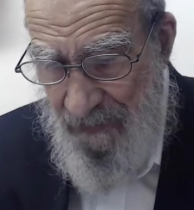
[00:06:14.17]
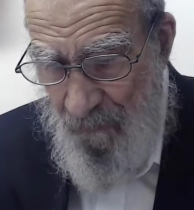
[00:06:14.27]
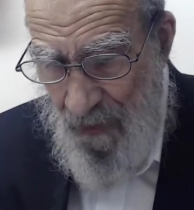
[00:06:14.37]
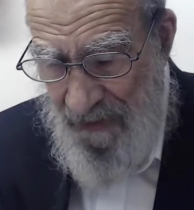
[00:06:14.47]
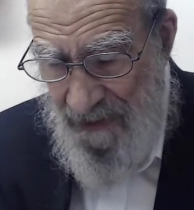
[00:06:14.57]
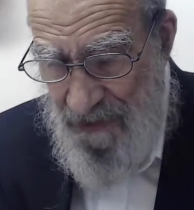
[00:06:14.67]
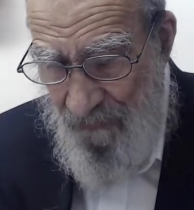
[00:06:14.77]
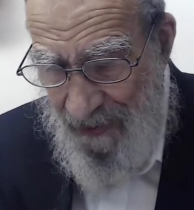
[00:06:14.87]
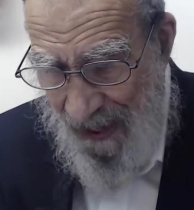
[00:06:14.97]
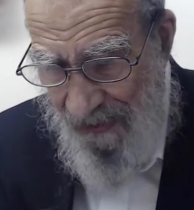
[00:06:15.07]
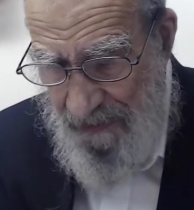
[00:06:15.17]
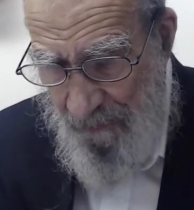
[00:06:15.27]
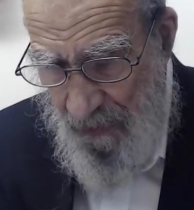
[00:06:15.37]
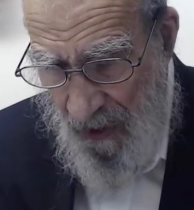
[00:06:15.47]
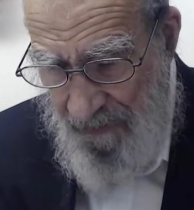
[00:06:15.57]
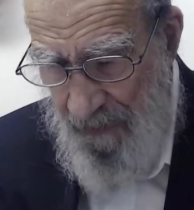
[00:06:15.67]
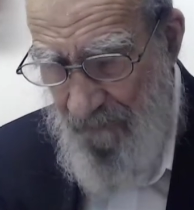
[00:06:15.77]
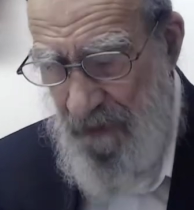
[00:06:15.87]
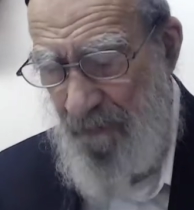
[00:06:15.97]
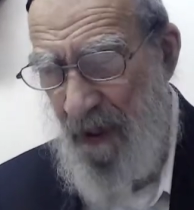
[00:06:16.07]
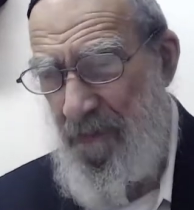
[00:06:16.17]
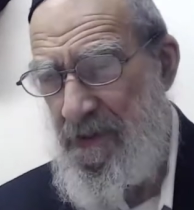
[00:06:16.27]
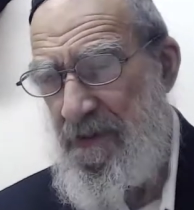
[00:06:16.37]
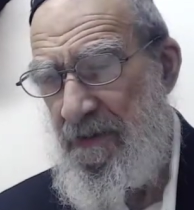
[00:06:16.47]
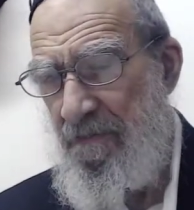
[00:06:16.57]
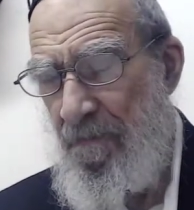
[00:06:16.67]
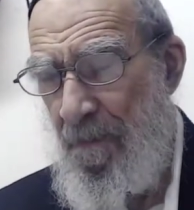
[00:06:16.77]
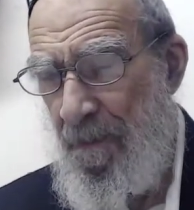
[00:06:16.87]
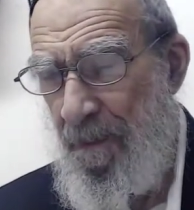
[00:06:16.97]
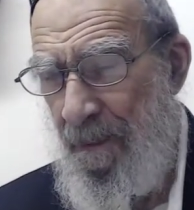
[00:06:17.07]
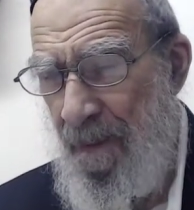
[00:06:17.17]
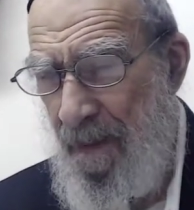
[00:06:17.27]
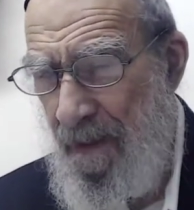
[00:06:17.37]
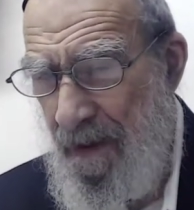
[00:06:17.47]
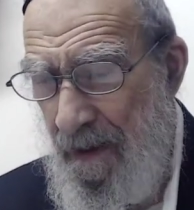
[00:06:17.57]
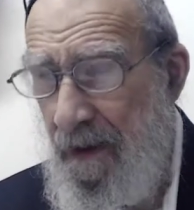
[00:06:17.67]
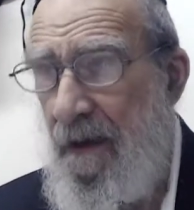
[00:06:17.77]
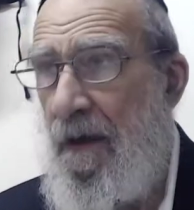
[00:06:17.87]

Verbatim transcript: what is the reality behind the Nefesh Abam is.